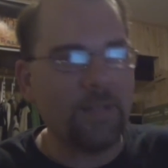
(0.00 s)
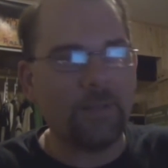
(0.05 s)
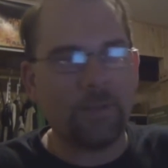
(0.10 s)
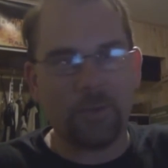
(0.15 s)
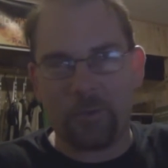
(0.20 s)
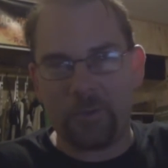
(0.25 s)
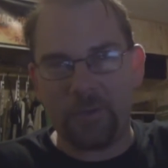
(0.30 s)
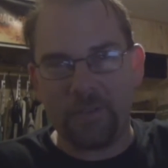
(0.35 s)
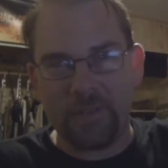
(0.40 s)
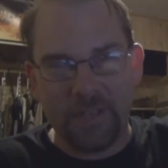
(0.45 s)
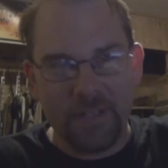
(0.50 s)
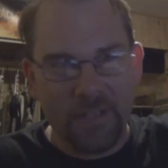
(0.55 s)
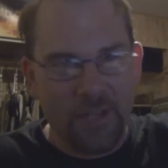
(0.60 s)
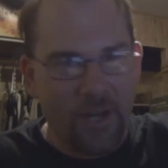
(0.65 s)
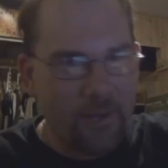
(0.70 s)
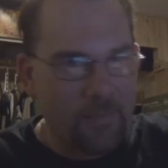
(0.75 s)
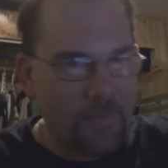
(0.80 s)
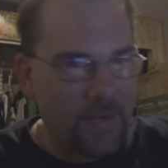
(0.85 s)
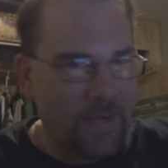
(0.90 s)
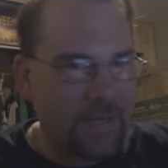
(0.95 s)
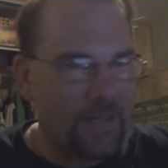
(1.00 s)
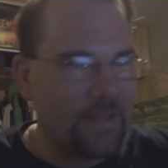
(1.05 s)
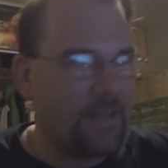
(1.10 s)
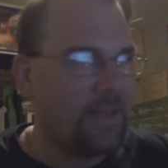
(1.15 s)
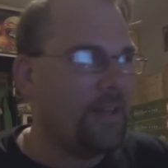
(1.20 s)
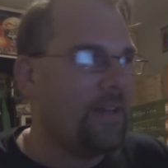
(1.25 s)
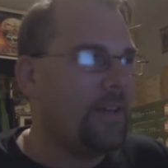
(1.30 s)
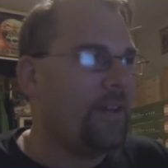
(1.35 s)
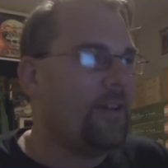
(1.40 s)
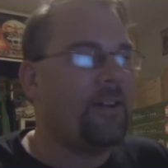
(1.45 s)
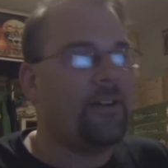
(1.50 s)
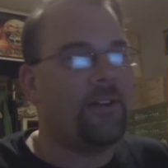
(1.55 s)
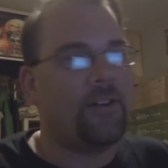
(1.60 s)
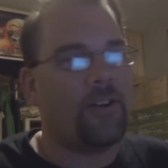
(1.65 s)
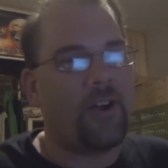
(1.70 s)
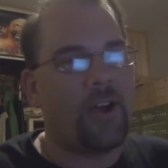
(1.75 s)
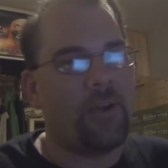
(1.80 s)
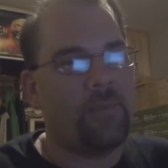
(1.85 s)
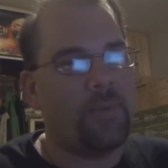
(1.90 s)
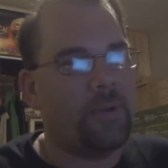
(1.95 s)
Lori Lee commented,
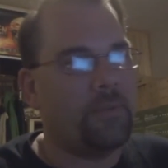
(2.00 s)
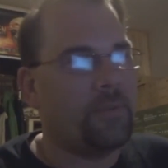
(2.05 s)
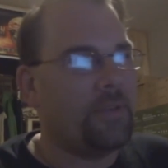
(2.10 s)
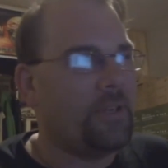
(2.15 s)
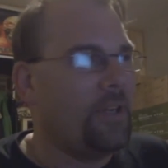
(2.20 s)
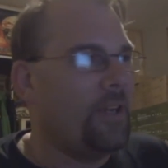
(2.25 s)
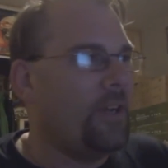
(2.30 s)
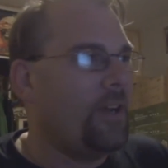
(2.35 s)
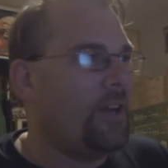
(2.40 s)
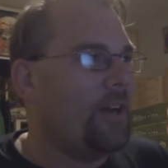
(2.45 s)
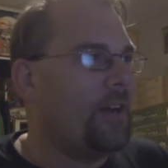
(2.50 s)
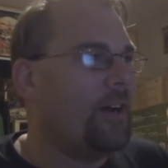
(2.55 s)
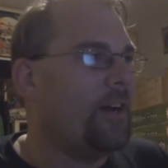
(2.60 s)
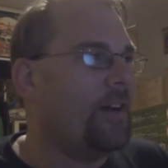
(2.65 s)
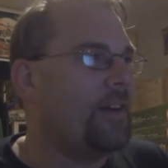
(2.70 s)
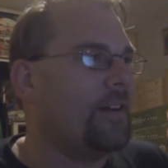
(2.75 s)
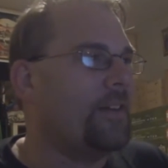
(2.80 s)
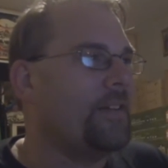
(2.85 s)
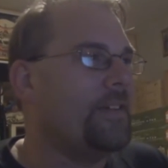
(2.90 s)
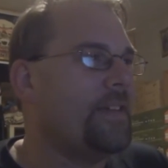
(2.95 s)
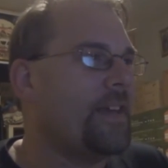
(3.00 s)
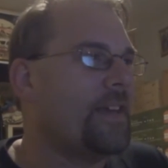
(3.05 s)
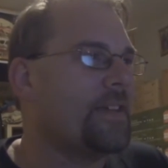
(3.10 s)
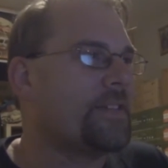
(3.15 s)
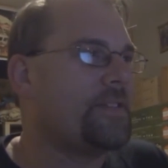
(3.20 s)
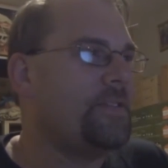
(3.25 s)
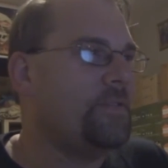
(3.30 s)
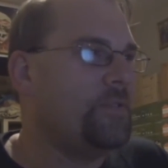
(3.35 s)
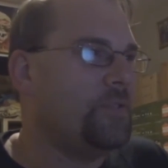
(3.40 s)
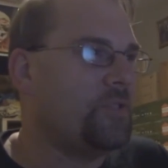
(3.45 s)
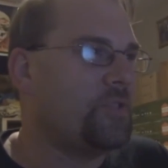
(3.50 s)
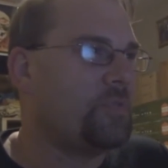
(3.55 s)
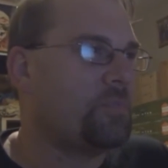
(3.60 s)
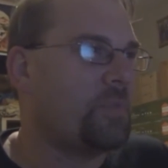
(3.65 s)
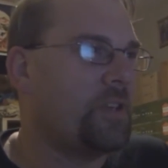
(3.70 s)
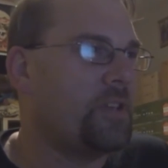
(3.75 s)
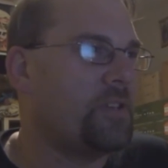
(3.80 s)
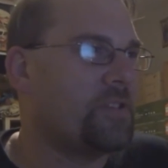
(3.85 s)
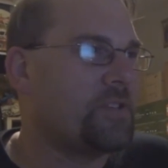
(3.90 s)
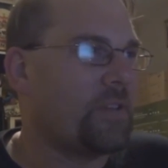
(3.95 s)
oh, hi, baby. Yes, you do
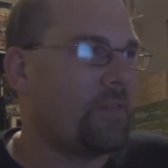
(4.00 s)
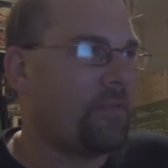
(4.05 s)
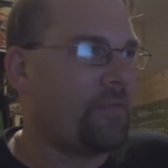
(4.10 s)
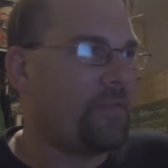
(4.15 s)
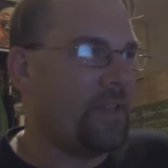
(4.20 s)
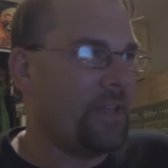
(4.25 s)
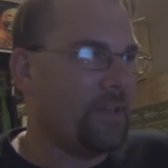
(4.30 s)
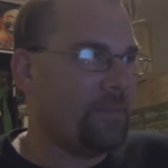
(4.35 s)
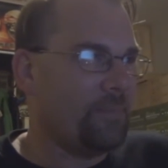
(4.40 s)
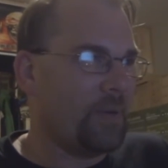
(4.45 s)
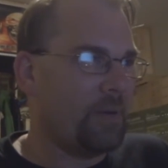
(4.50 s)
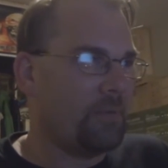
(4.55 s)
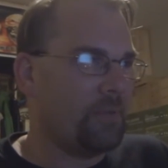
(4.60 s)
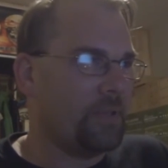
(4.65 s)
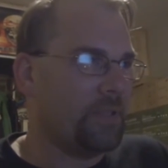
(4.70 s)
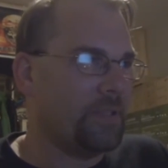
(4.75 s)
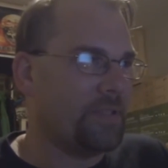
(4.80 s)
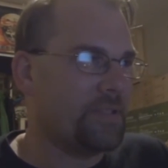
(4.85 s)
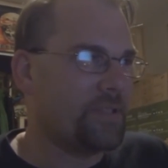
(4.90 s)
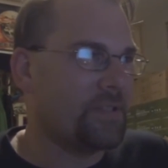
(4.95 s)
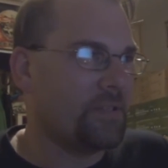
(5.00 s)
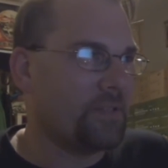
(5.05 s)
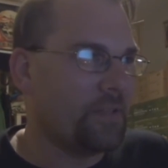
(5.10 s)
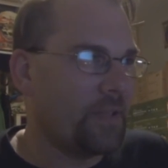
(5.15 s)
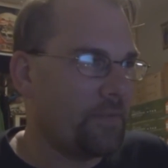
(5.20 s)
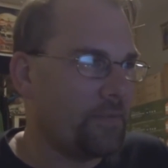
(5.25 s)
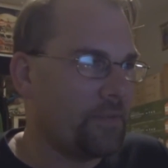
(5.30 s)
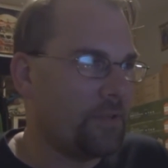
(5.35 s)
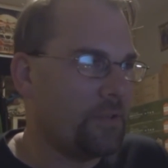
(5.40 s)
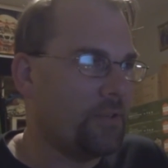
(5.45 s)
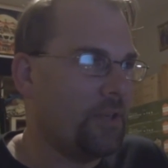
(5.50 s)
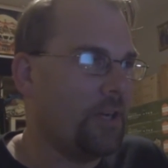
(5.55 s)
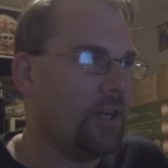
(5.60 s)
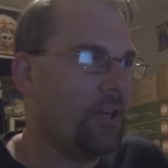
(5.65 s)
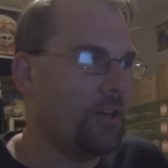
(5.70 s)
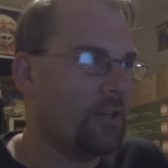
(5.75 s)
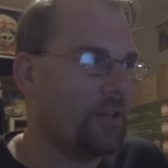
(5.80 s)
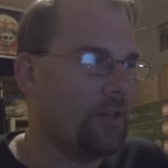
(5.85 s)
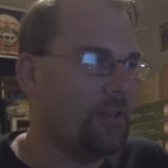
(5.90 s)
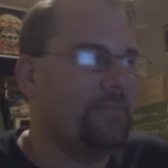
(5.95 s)
spread yourself thin, but we still love you.
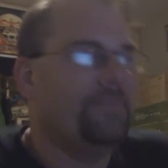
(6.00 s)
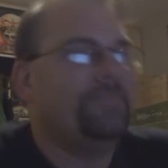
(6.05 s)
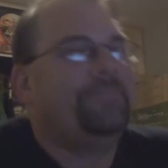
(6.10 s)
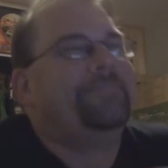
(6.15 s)
Hug.